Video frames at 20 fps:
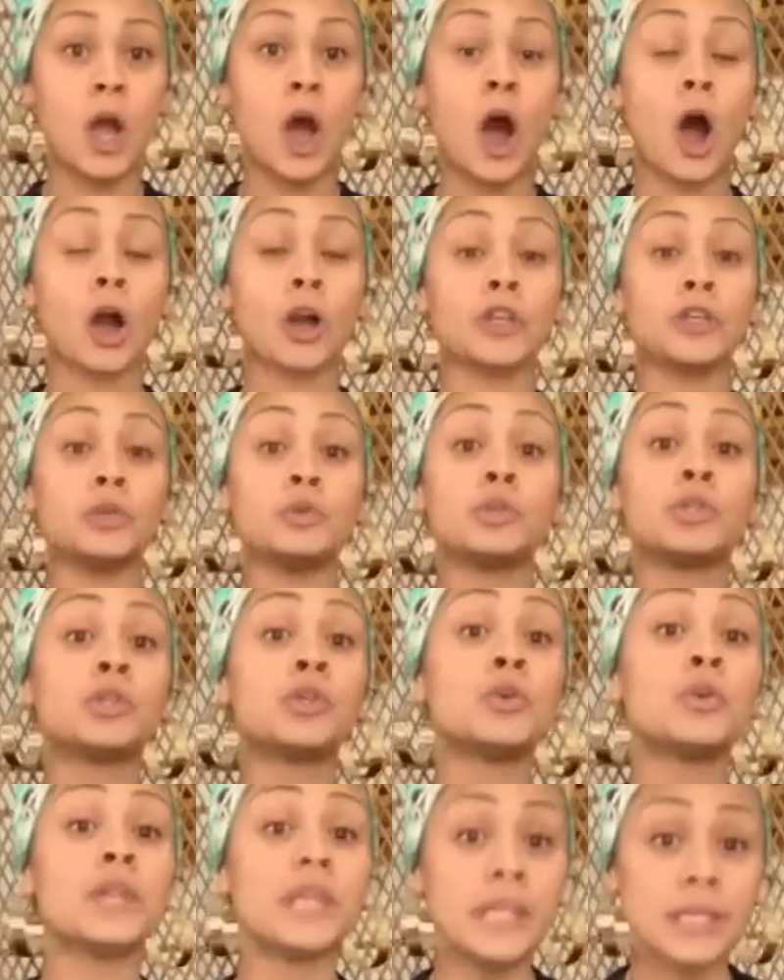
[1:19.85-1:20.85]
Are you
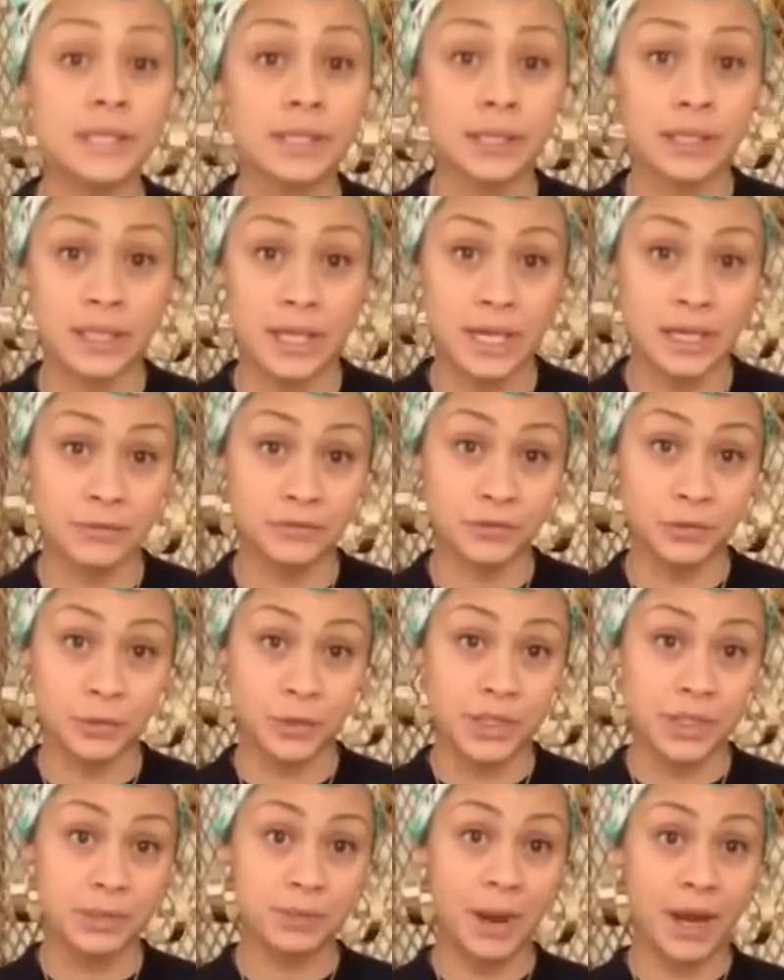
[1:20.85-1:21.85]
too easily
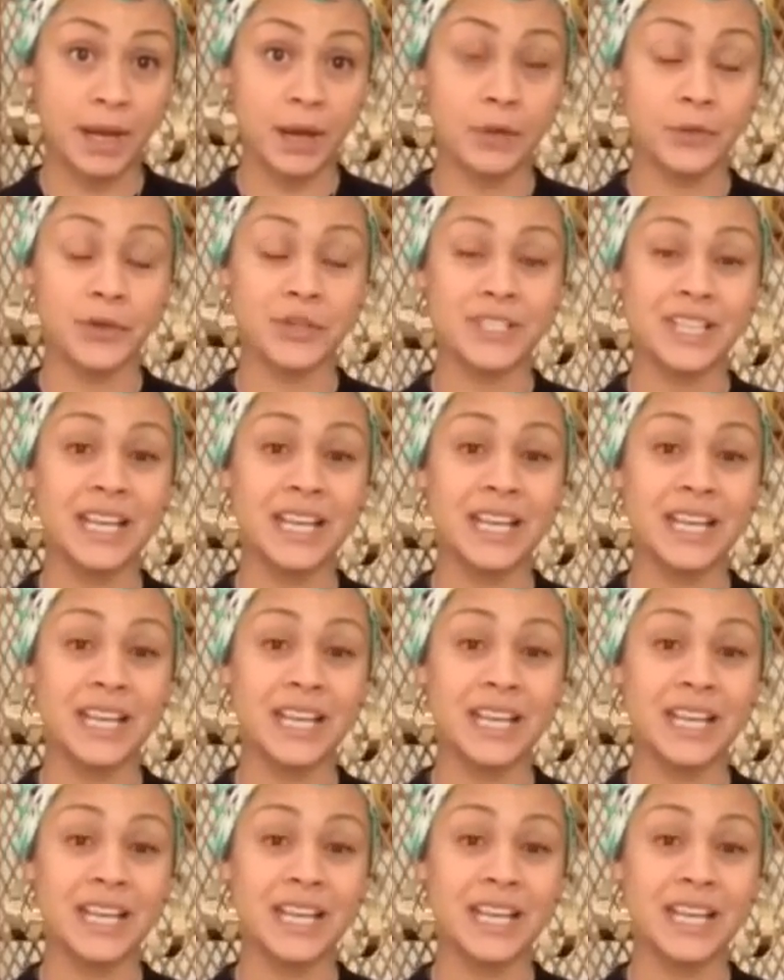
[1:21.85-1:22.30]
influenced by others?